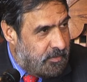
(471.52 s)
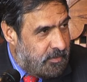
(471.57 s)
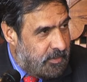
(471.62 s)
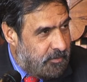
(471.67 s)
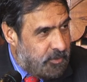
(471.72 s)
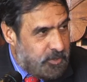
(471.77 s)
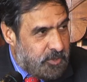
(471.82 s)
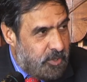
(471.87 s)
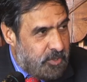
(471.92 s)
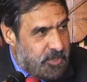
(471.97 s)

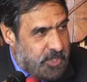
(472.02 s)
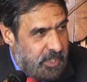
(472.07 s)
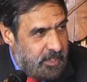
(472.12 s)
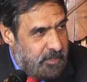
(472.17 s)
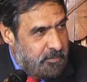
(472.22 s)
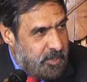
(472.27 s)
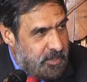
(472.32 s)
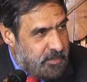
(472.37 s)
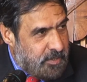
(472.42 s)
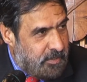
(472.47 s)
There was no
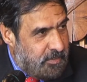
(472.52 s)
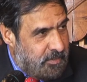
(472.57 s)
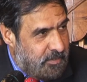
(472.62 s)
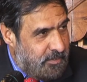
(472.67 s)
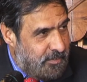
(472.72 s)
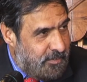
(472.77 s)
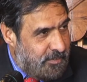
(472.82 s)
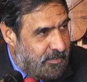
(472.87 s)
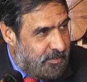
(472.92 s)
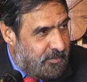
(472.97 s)
television
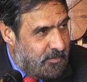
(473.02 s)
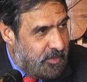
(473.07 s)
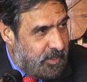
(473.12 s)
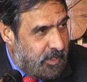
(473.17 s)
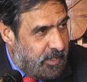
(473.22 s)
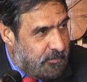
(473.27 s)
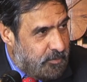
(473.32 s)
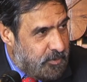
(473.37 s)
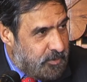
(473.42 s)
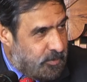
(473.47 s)
when
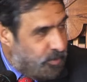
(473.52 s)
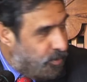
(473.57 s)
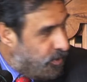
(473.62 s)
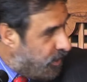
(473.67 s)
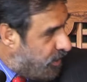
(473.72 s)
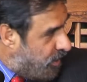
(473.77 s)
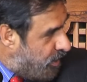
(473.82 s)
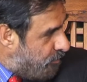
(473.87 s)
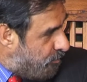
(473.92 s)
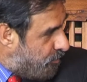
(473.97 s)
I was
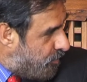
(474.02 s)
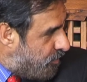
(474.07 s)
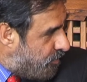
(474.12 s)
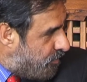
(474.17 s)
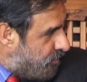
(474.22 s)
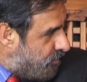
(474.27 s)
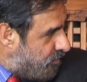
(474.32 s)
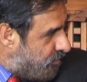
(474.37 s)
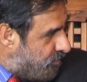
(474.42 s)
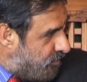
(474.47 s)
growing up.
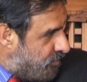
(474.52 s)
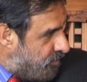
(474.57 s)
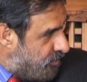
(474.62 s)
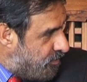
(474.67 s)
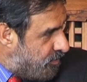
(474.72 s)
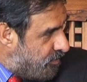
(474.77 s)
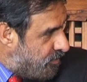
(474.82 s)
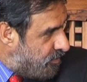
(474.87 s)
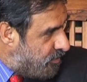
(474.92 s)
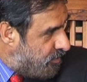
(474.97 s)

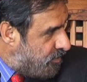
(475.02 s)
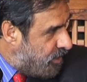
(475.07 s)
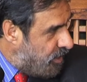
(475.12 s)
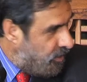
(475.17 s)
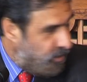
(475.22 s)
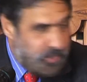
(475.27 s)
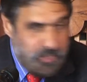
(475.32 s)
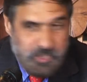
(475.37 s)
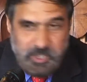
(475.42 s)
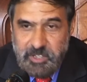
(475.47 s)

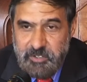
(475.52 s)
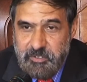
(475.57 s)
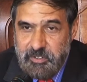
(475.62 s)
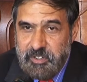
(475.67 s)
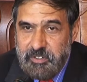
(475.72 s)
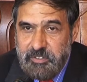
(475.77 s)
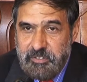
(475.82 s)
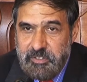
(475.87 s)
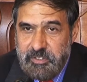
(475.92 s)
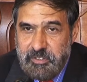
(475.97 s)
Our
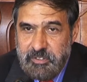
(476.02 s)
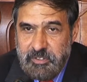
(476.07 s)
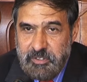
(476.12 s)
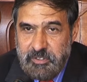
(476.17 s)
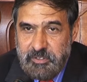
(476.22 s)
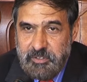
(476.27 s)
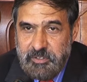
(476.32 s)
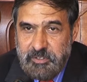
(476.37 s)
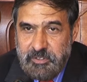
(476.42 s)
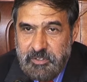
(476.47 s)
children,
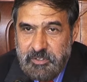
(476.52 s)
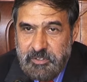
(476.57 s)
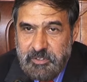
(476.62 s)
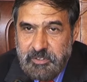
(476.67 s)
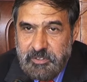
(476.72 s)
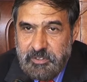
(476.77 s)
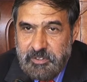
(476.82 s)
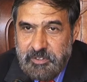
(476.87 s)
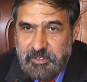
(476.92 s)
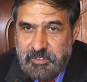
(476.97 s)

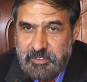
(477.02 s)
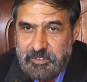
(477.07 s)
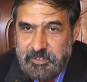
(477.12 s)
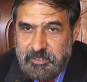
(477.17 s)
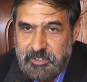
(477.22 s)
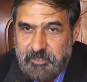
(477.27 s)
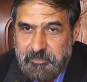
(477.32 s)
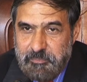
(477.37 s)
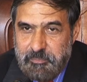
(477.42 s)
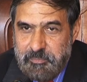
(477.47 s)

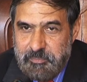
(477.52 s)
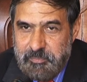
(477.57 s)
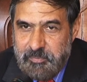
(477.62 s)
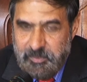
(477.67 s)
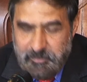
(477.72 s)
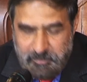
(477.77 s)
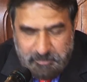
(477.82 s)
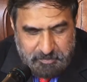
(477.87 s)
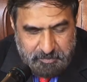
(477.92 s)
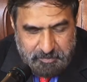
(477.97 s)
the
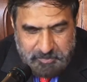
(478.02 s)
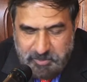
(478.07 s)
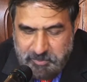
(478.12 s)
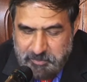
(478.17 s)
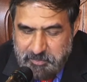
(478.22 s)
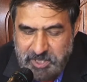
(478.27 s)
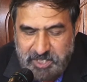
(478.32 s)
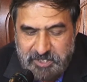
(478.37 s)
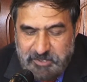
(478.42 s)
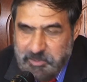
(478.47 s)

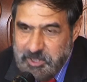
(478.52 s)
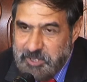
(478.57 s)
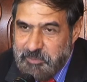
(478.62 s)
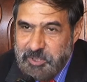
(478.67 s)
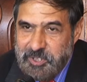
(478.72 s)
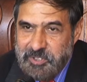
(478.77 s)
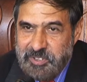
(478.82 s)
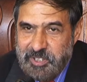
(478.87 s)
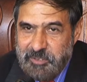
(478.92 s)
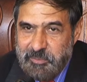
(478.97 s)
speed with
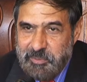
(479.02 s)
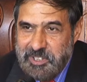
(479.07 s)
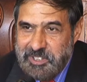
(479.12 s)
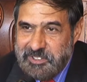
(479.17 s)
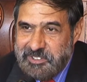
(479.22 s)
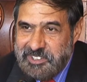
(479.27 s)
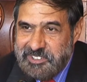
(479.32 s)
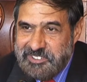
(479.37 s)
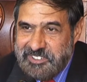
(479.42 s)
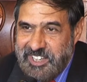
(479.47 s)
which they
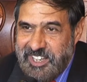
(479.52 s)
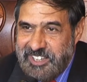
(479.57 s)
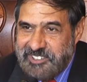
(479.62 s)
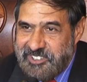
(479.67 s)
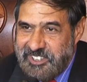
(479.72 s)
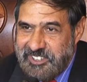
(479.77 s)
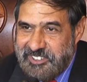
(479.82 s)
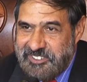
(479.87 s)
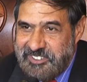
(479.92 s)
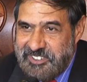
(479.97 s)
work these
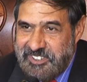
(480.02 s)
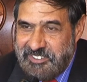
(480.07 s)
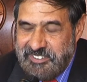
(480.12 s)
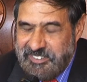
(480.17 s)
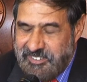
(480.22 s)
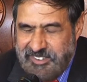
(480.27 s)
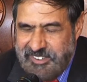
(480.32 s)
gadgets,